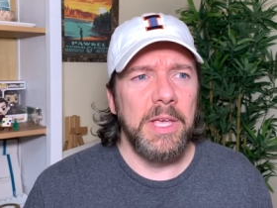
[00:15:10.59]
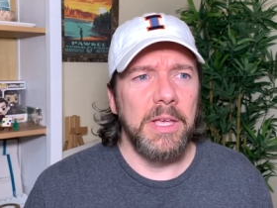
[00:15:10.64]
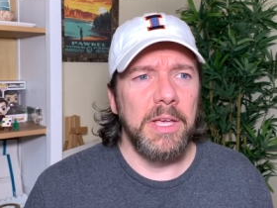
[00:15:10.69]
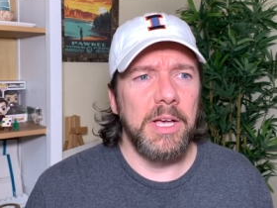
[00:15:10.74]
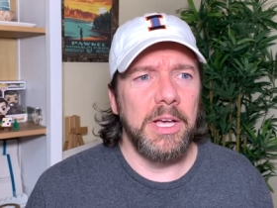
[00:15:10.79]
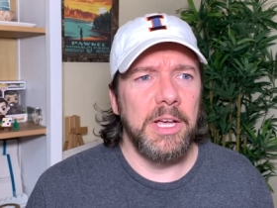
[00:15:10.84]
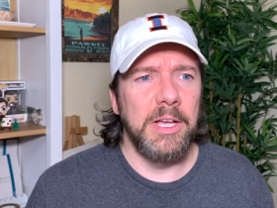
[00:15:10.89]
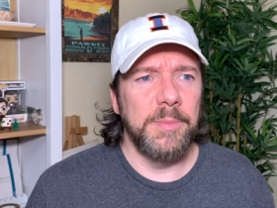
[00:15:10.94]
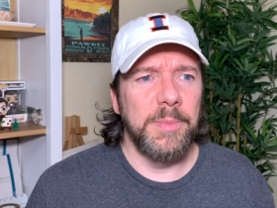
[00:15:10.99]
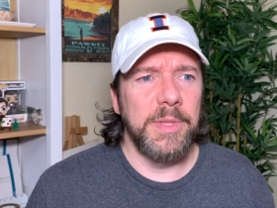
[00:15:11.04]

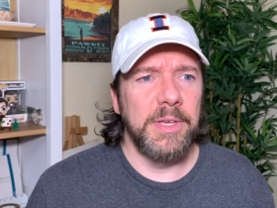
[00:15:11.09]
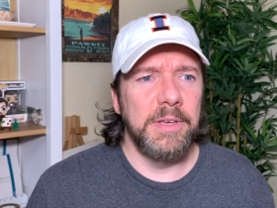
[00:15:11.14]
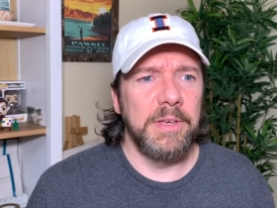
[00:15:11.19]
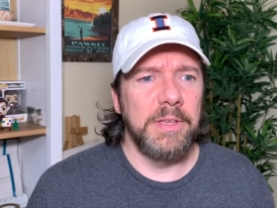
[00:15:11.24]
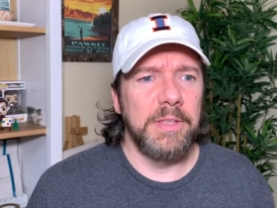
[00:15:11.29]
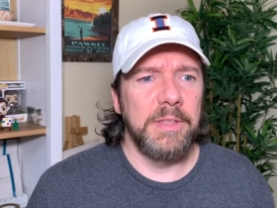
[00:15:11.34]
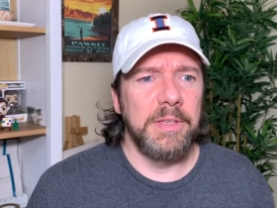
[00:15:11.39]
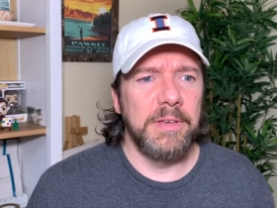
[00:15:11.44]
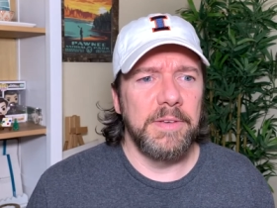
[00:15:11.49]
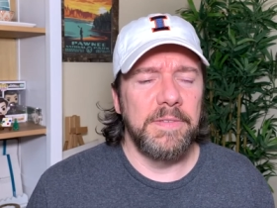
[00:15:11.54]

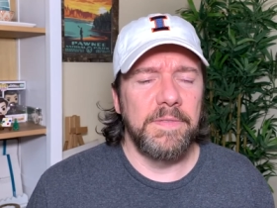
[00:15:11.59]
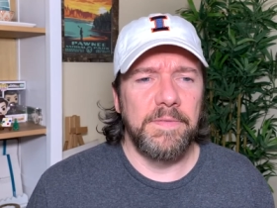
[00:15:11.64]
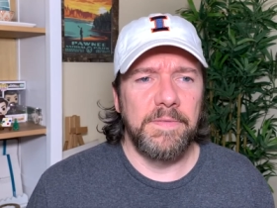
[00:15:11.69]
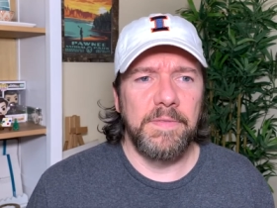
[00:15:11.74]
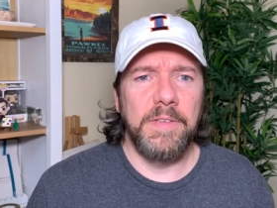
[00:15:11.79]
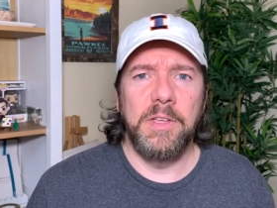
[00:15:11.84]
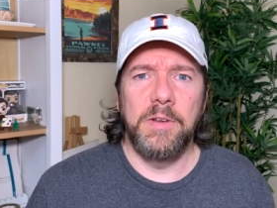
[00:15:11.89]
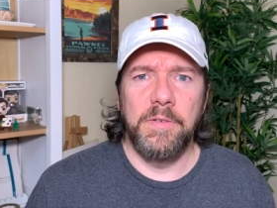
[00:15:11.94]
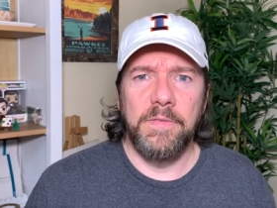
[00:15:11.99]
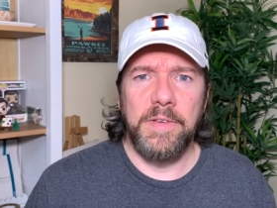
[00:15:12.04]
the
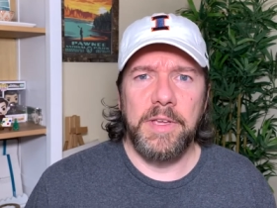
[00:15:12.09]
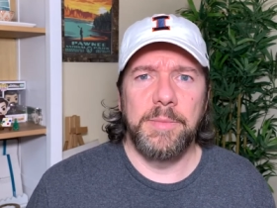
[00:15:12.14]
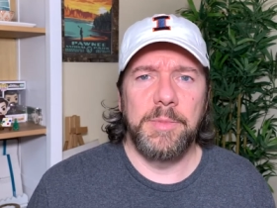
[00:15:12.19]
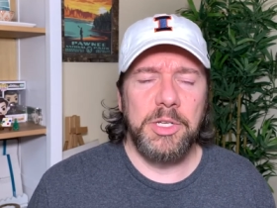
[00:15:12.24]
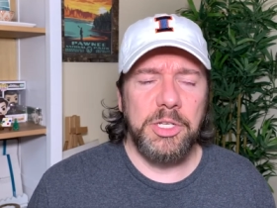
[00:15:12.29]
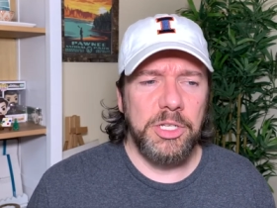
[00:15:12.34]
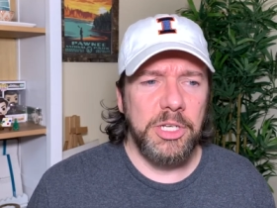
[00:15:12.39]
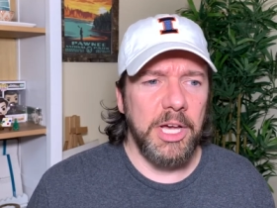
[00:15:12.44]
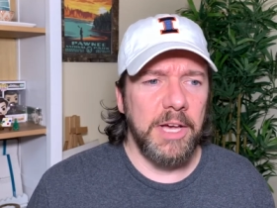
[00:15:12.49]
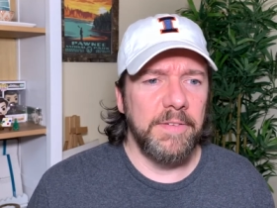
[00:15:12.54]
famous
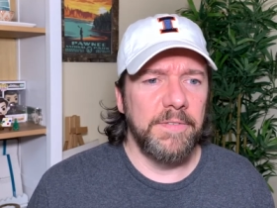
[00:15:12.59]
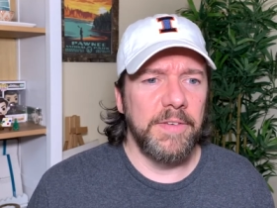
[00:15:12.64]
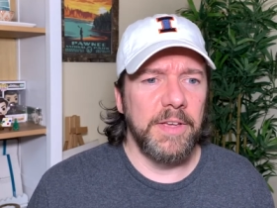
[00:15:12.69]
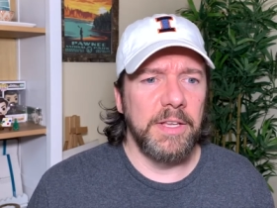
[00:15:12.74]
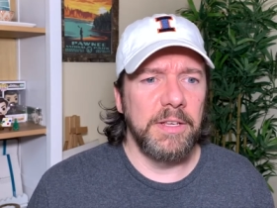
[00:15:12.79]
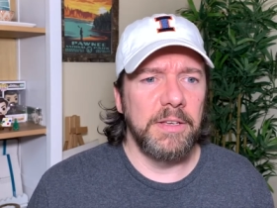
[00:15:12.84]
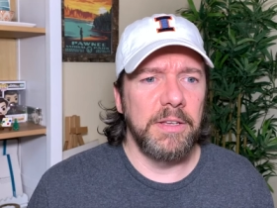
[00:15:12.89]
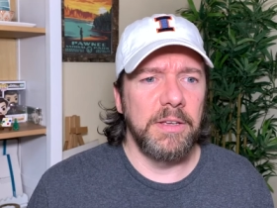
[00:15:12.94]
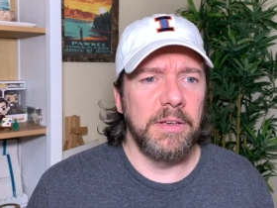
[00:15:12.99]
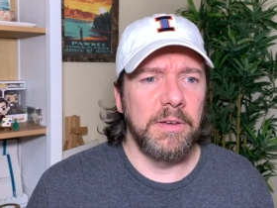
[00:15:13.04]
chef,
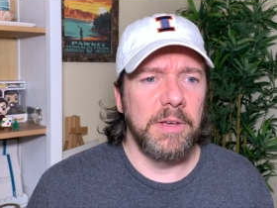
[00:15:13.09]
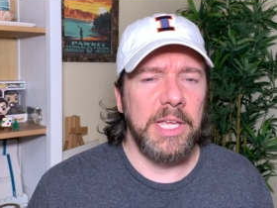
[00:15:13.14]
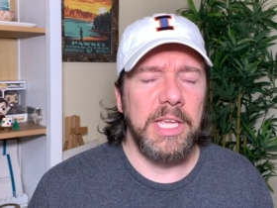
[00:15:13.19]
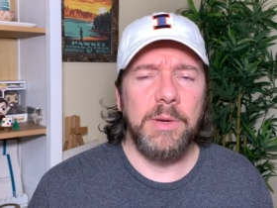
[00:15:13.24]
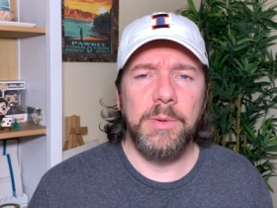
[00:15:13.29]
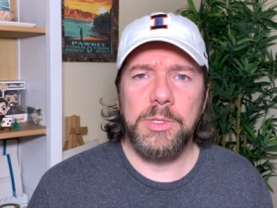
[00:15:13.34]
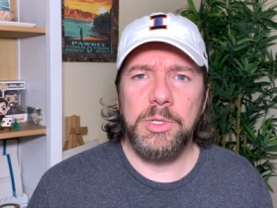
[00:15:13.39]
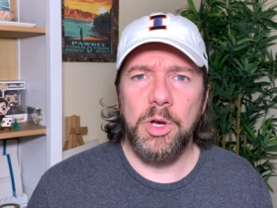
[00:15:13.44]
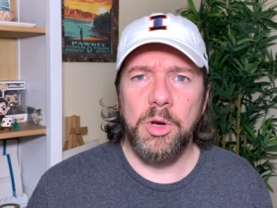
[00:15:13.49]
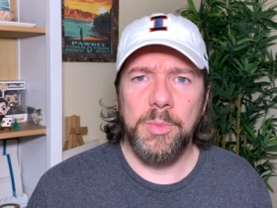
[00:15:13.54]
and he
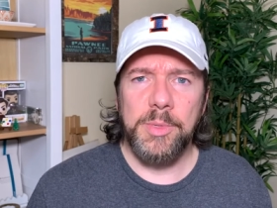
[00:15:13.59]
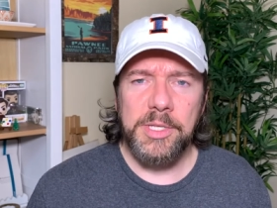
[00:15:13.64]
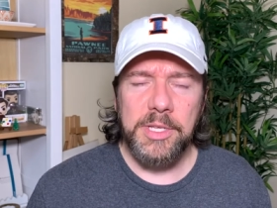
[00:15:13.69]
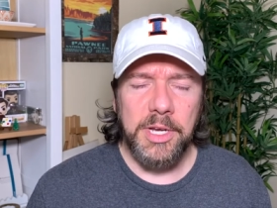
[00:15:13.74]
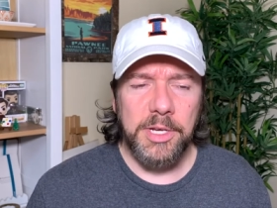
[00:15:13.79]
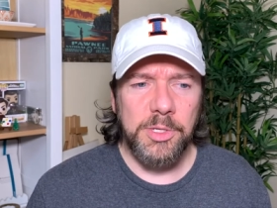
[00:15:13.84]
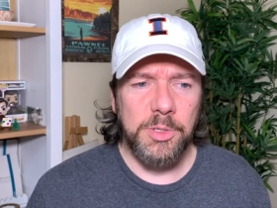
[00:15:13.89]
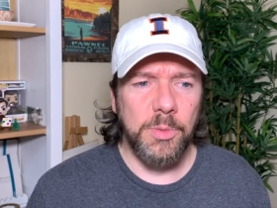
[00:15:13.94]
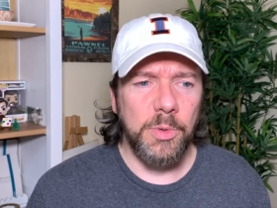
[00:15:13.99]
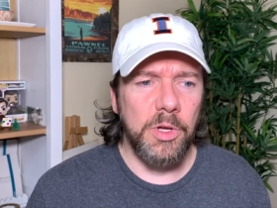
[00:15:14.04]
was a
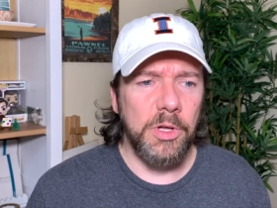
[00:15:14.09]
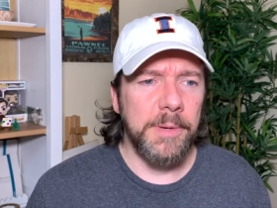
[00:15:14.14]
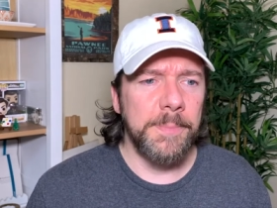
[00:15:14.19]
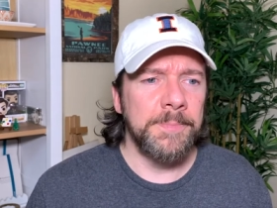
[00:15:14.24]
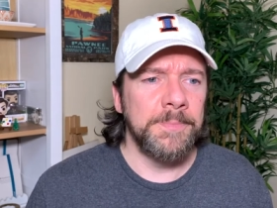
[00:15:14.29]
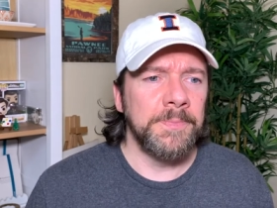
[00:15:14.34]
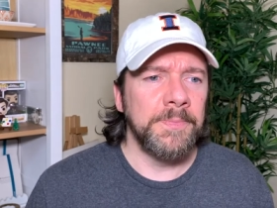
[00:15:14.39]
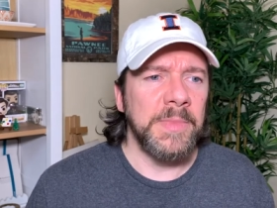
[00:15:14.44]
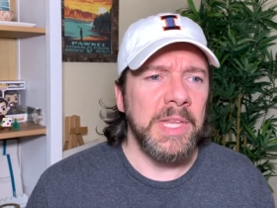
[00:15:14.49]
homosexual.